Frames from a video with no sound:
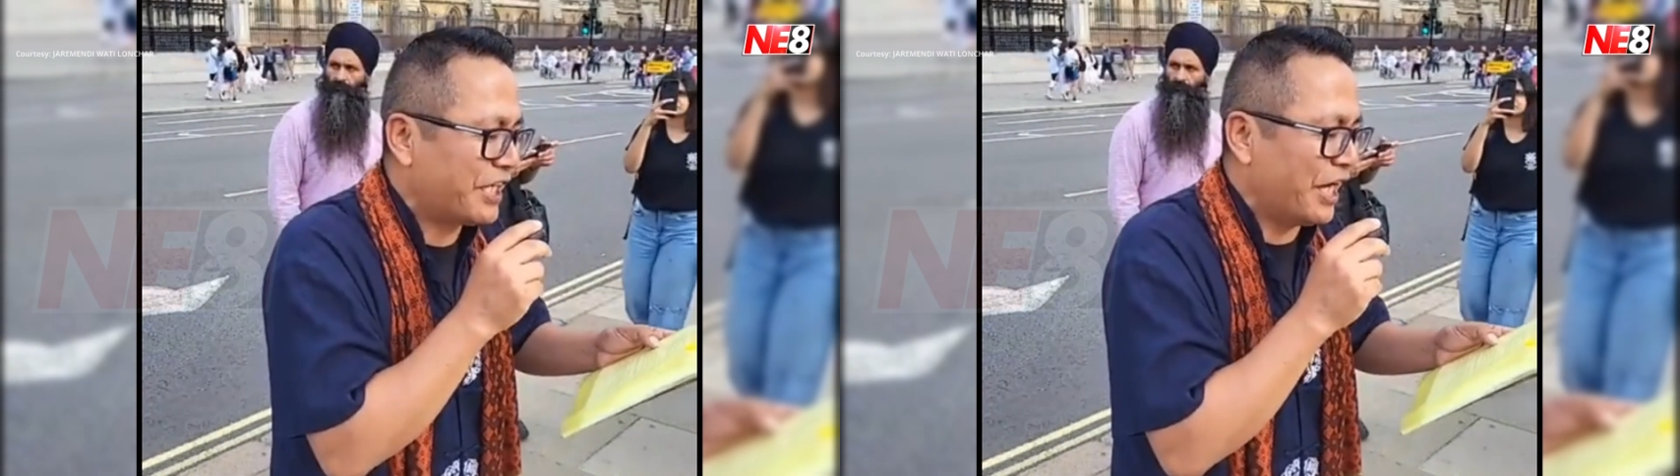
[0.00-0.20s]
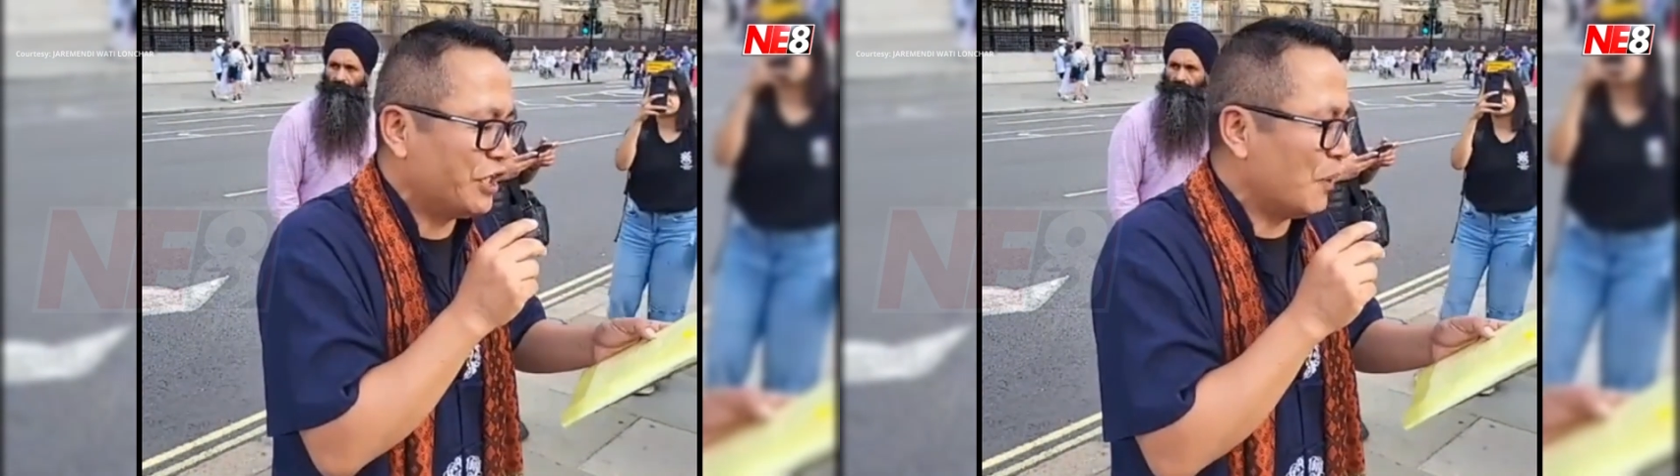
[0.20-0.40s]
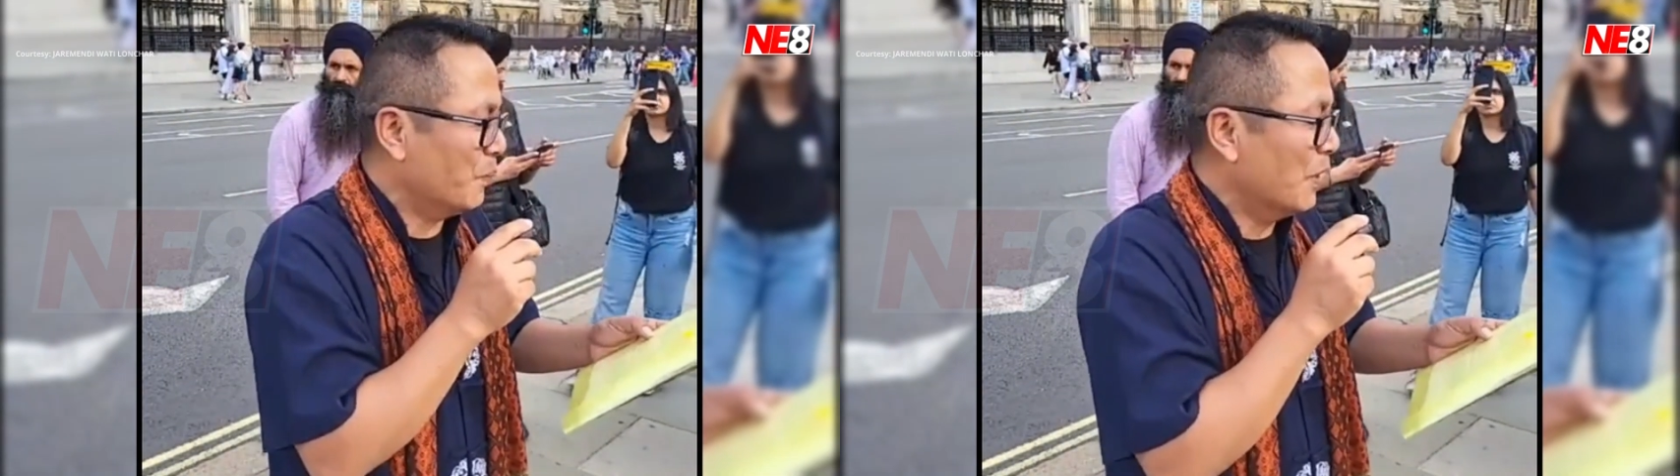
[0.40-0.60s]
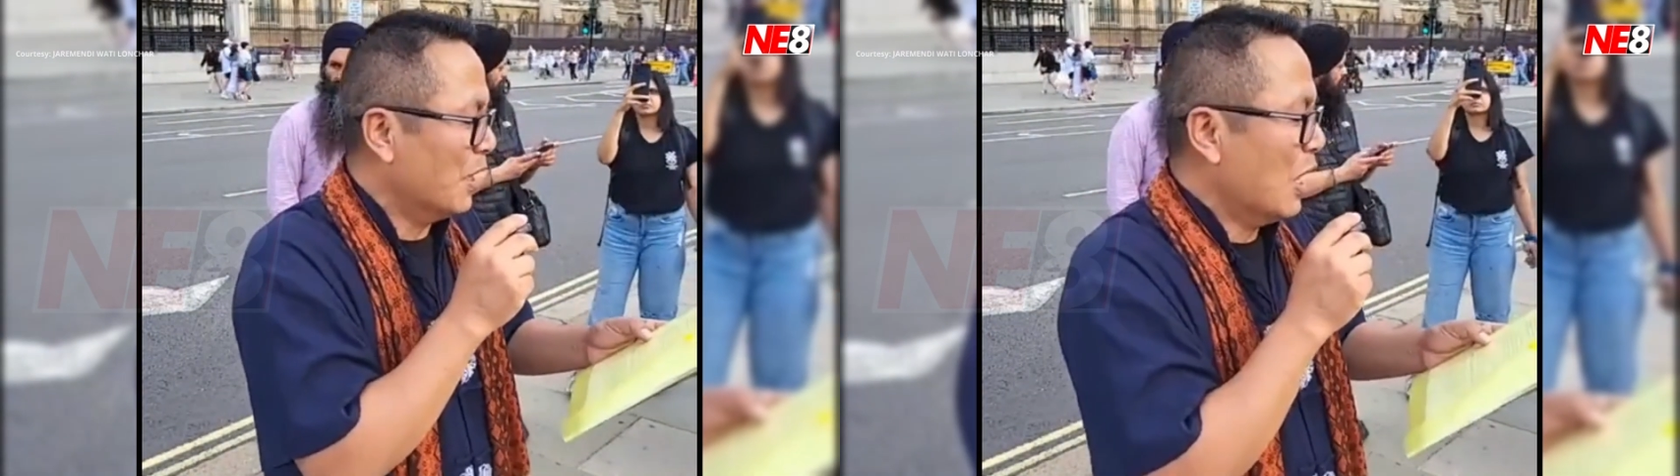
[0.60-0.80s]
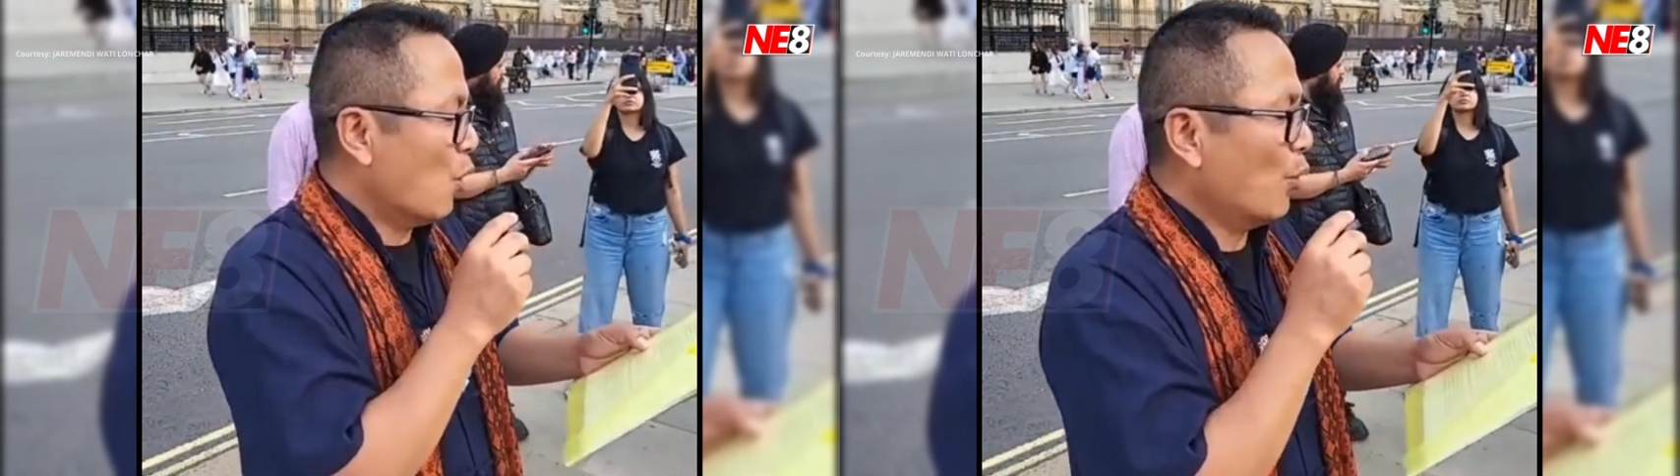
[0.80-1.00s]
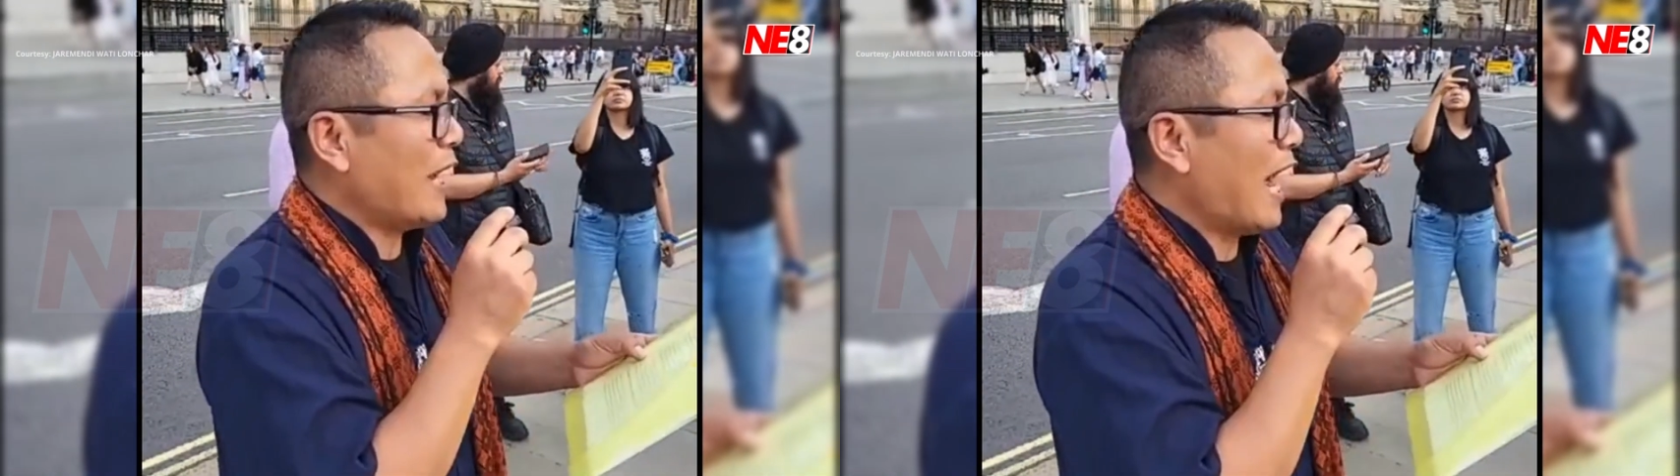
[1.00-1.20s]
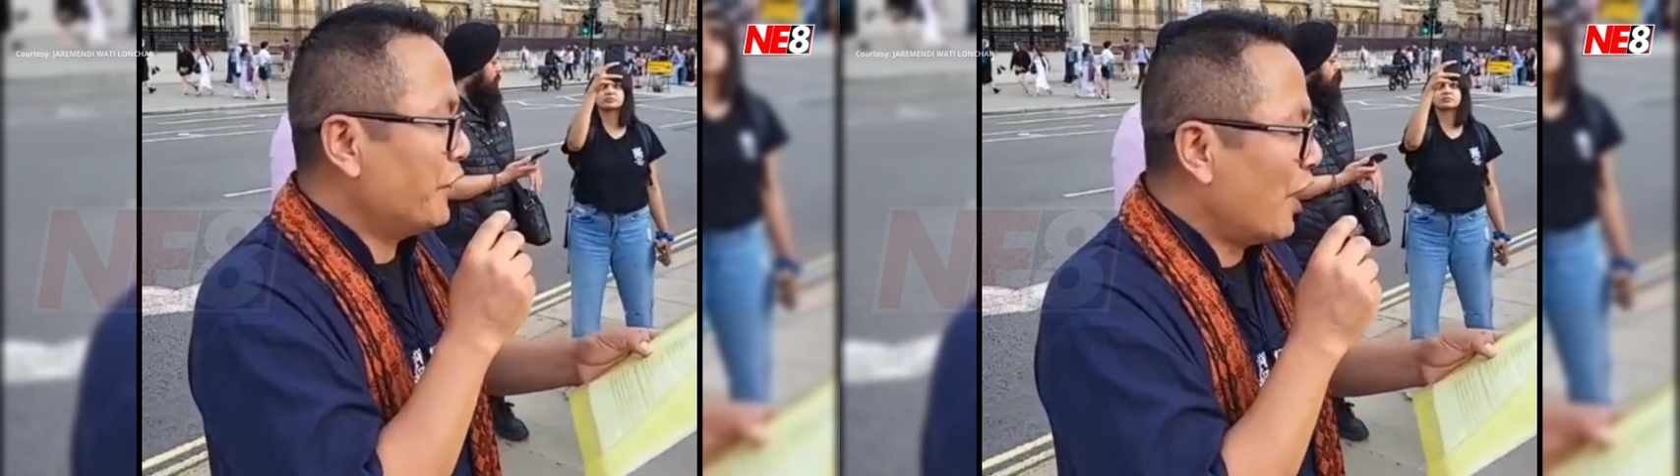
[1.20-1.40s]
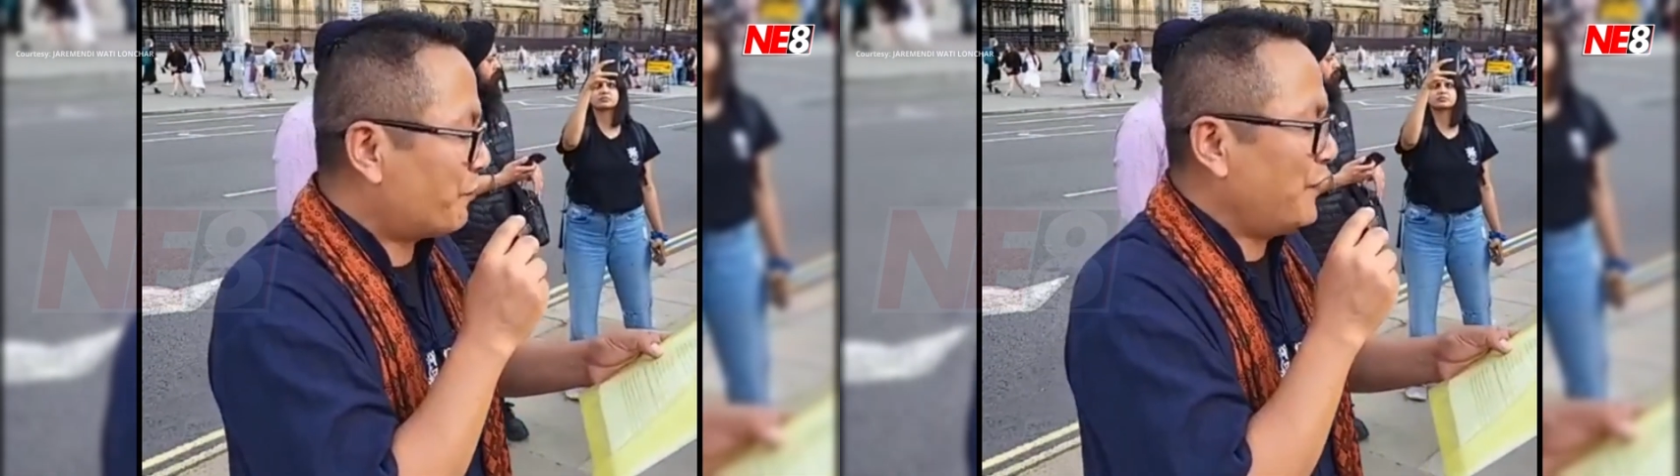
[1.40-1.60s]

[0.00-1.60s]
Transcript: Kingdom, we are not